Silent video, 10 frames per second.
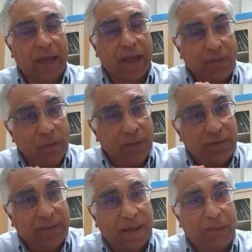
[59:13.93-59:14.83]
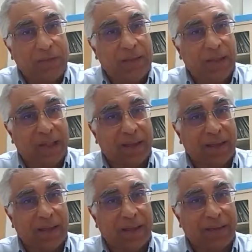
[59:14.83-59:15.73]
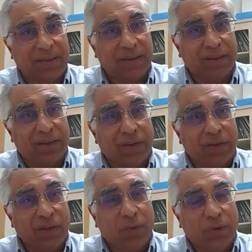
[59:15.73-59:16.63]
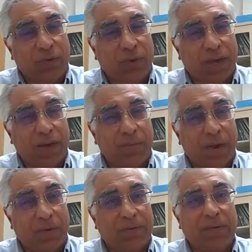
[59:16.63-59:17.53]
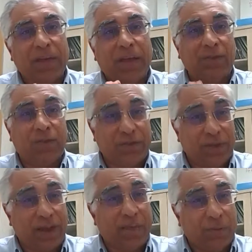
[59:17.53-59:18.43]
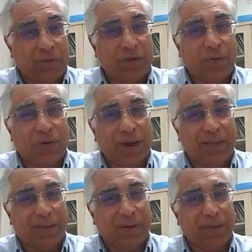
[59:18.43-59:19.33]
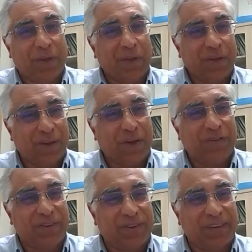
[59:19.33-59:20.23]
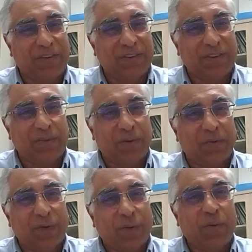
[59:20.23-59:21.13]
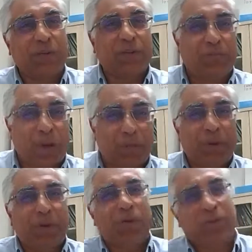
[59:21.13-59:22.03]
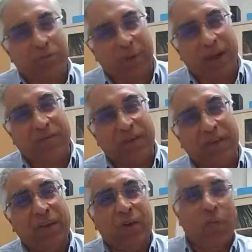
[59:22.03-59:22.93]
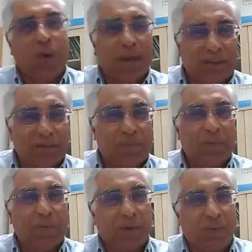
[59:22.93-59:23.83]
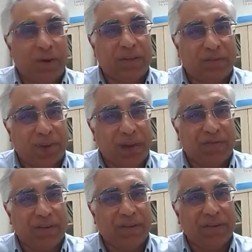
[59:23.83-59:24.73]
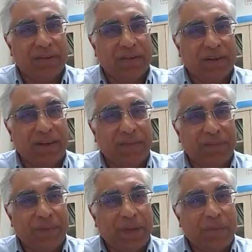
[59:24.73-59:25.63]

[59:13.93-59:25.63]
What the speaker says: And one thing that I would say is, you were talking about, and Osama was so right about the contradictions about what is public, what is private, where it is public, where it is private, right?